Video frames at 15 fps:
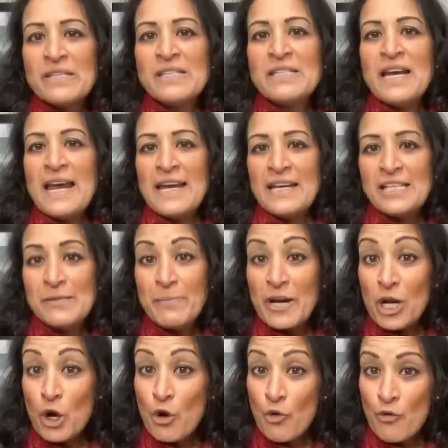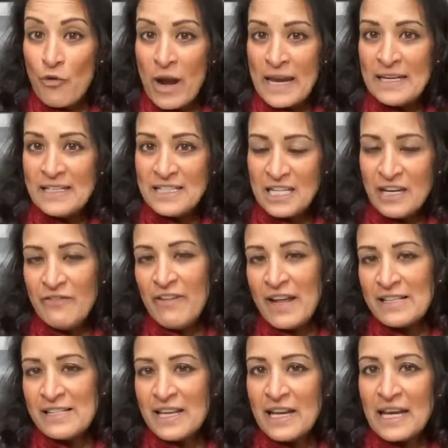mistakes, but a great
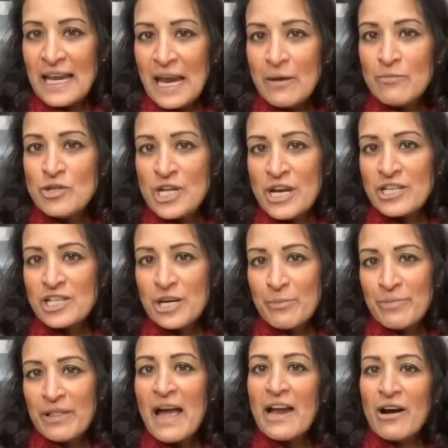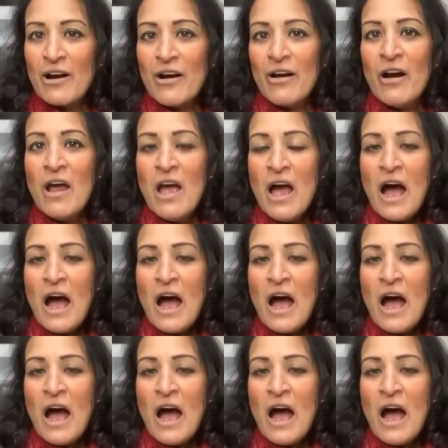defense and a game-changing player?